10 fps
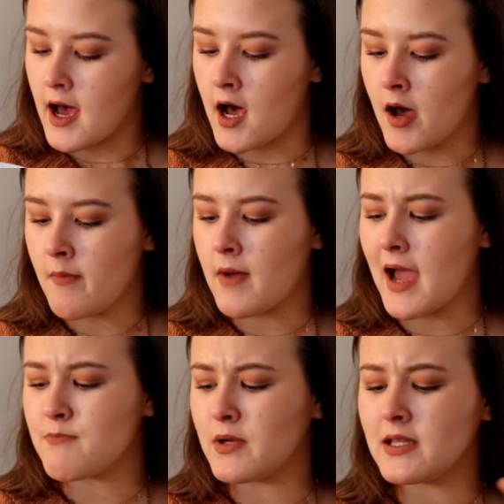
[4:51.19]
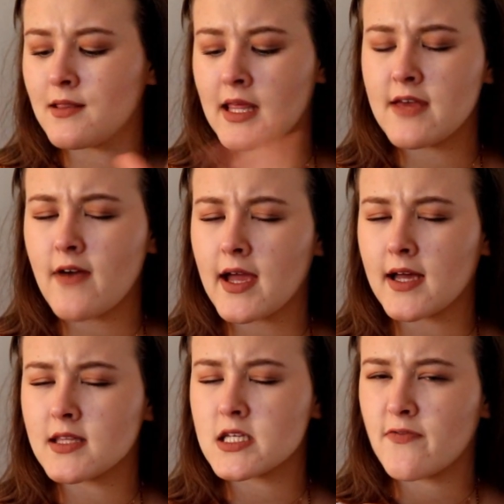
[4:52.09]
Um, I believe I
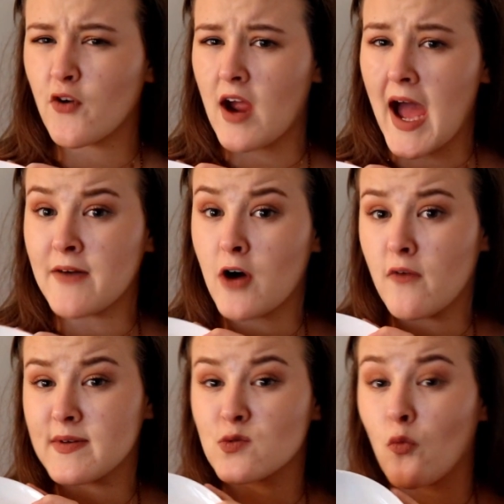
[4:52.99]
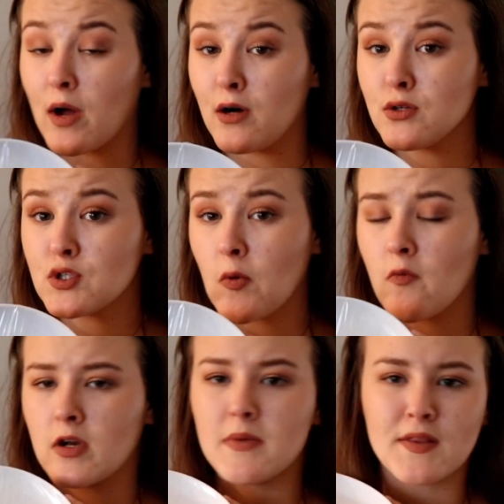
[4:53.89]
got these for half off as well, so
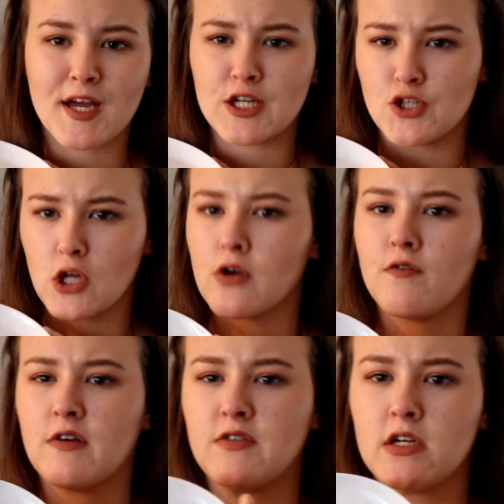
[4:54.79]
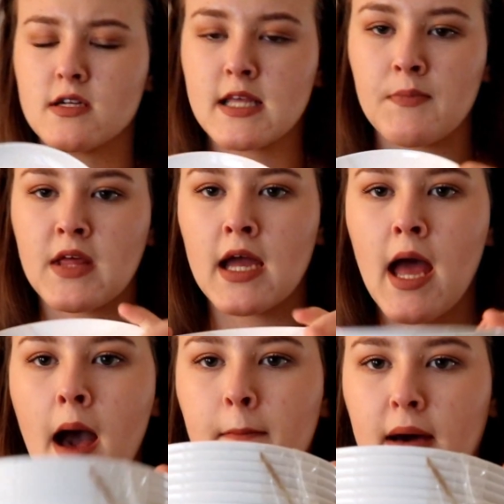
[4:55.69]
it would have been like a dollar fifty or something.
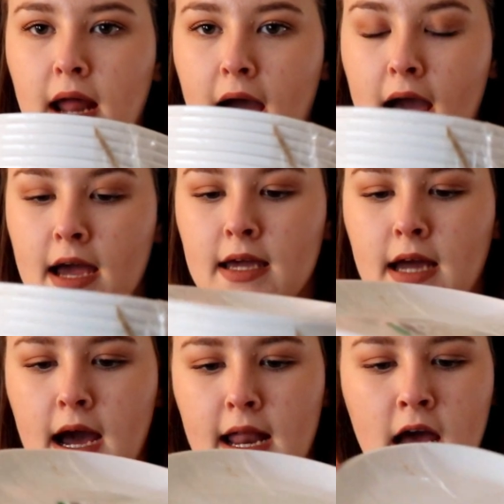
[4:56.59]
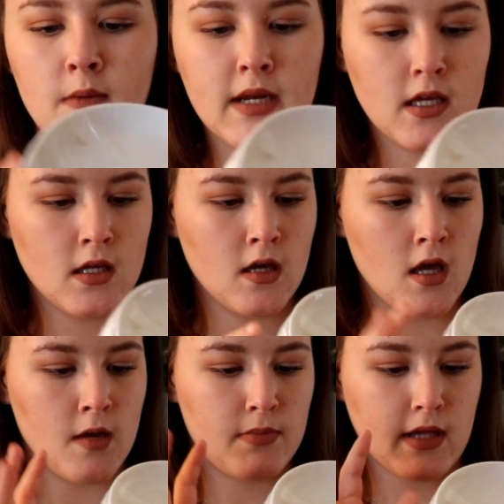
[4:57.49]
But I got, how many
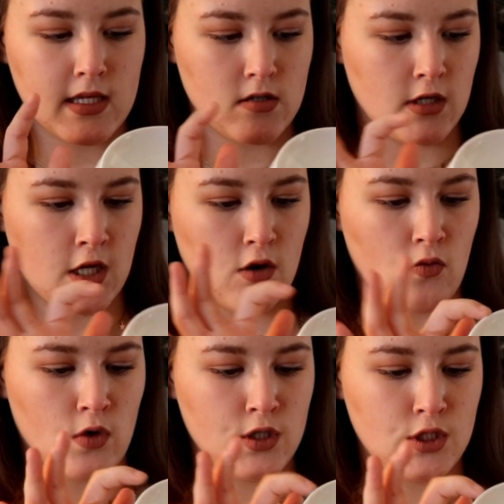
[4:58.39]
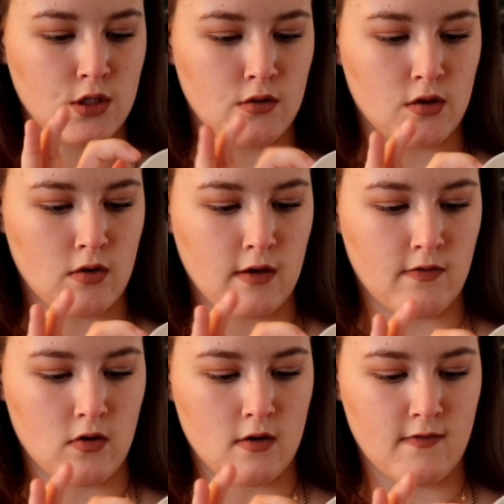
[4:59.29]
plates are in here? One, two, three,
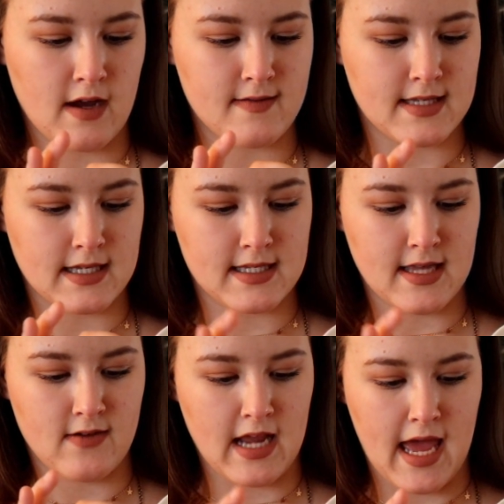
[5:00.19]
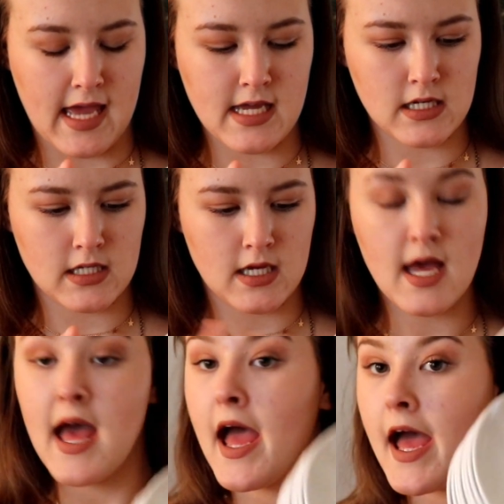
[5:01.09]
four, five, six, seven, eight.
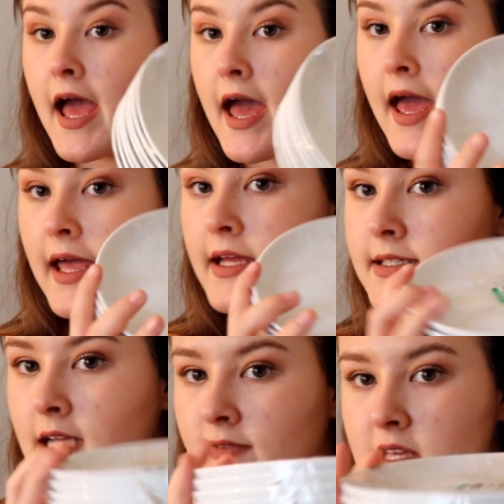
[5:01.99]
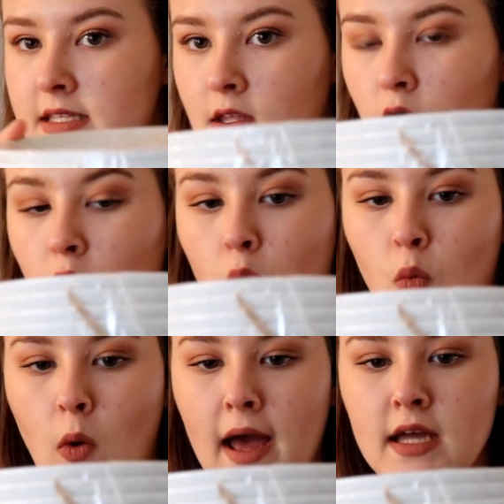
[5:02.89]
Eight of these little
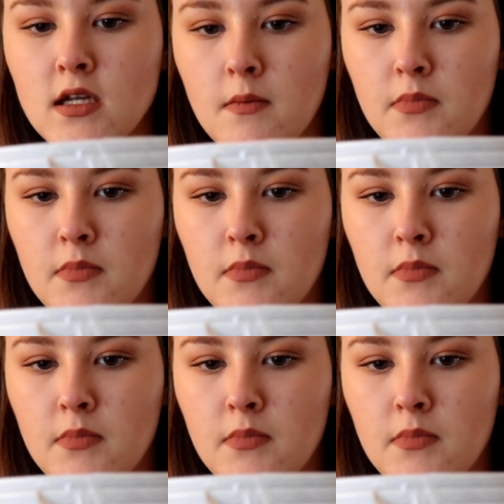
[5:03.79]
white